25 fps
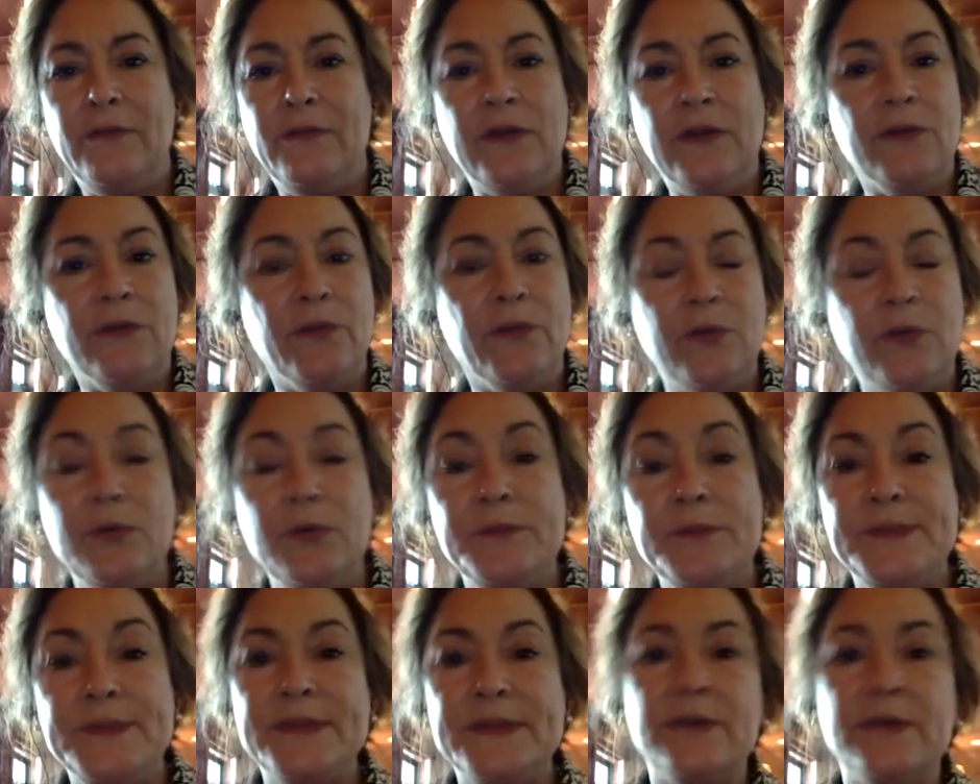their
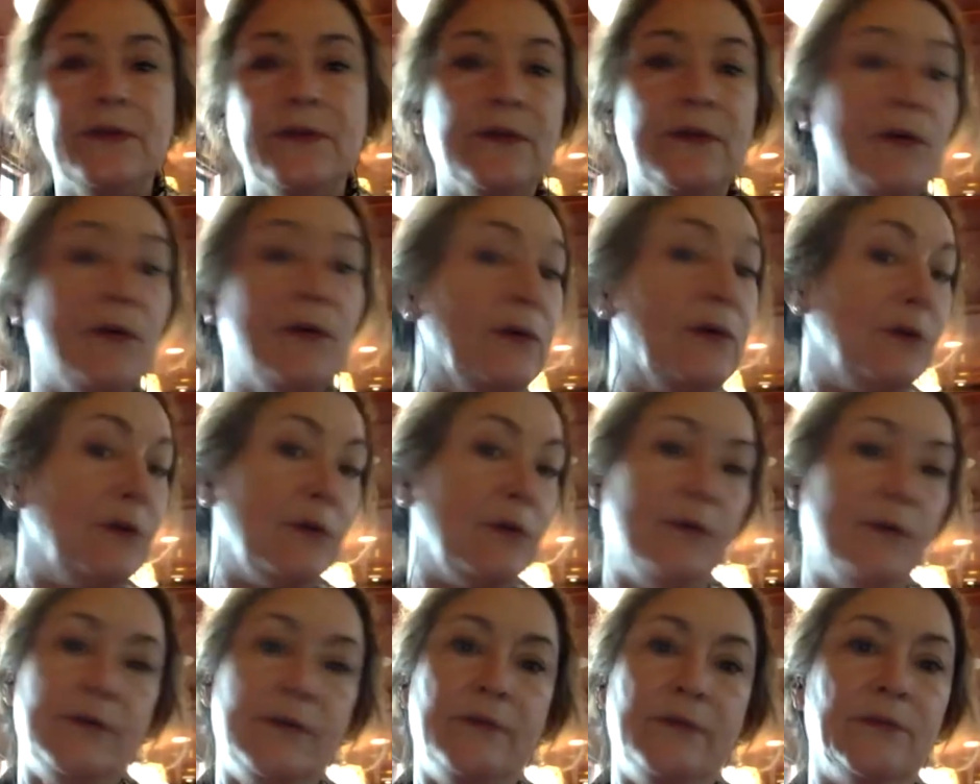rooms or the,
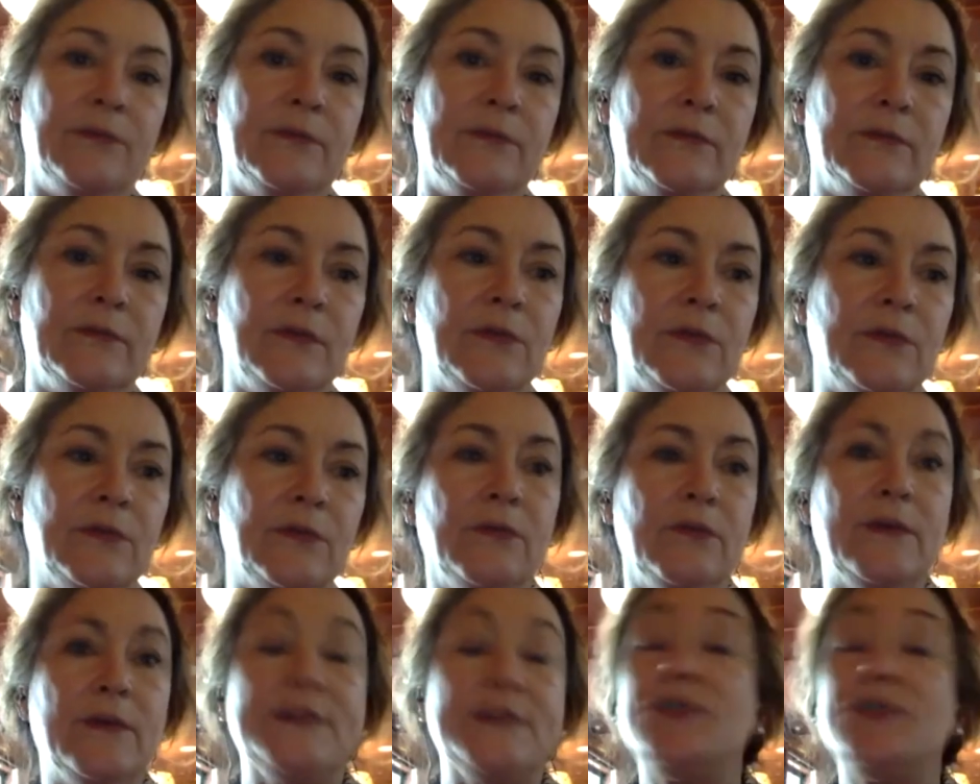or, the, or
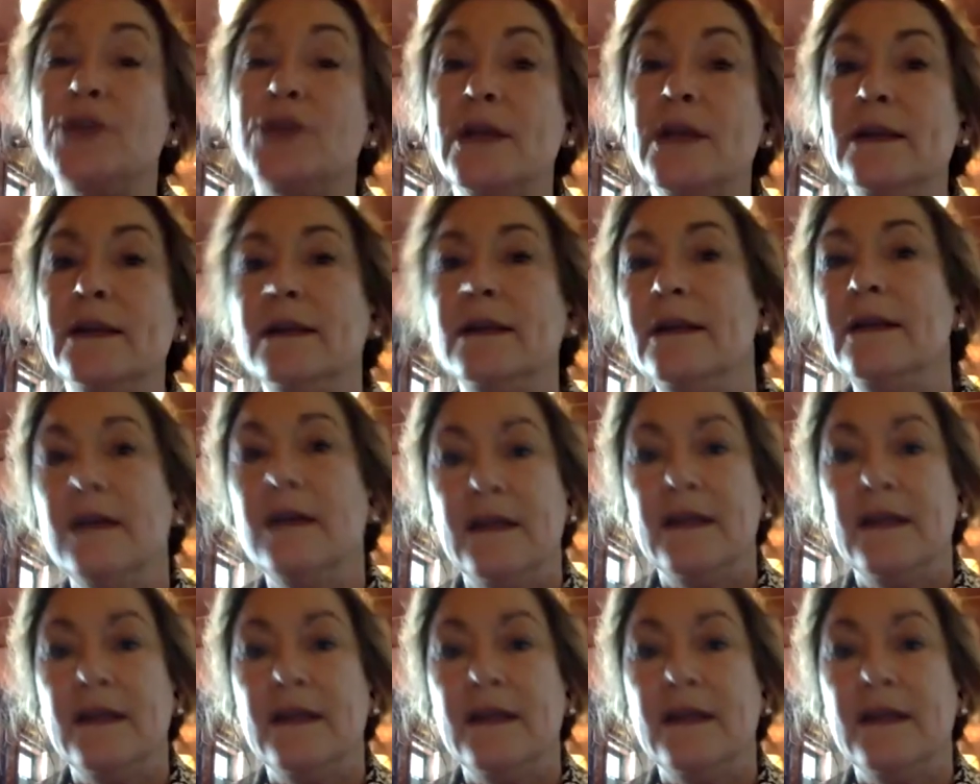the restaurant,